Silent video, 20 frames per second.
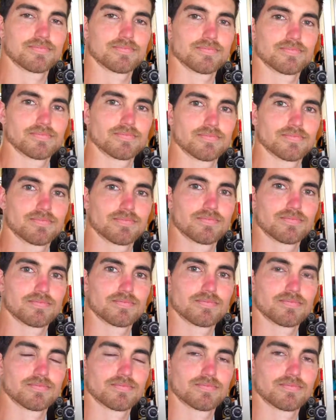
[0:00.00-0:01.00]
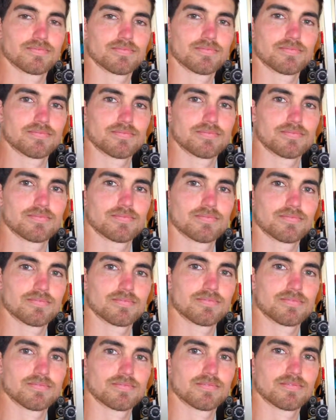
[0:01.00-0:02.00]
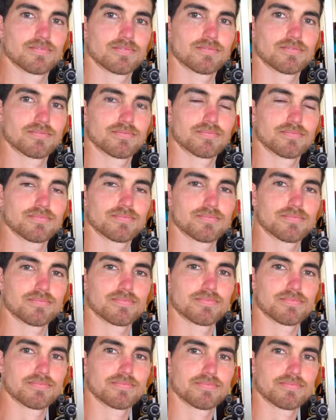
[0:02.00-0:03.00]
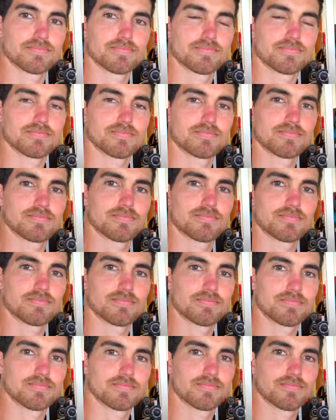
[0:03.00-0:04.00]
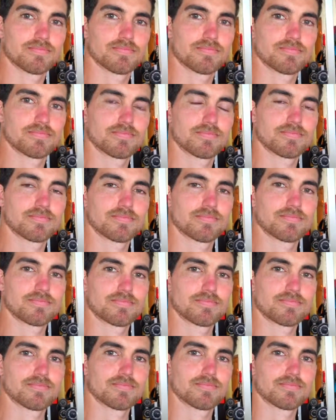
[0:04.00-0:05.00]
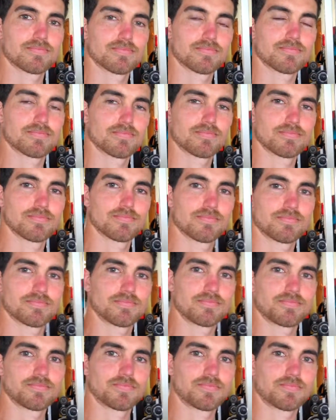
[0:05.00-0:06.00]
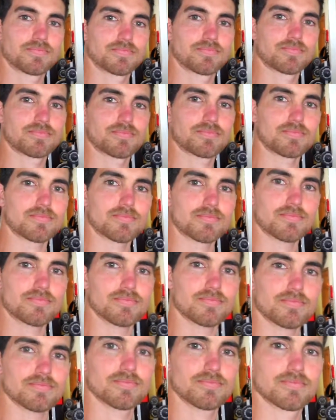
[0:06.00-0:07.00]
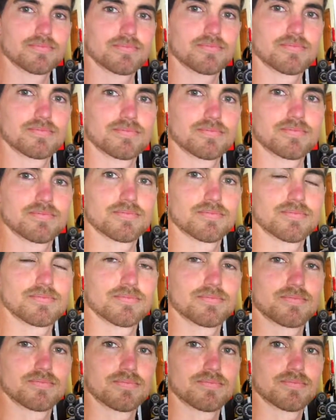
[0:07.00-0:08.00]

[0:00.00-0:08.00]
The person shown says nothing.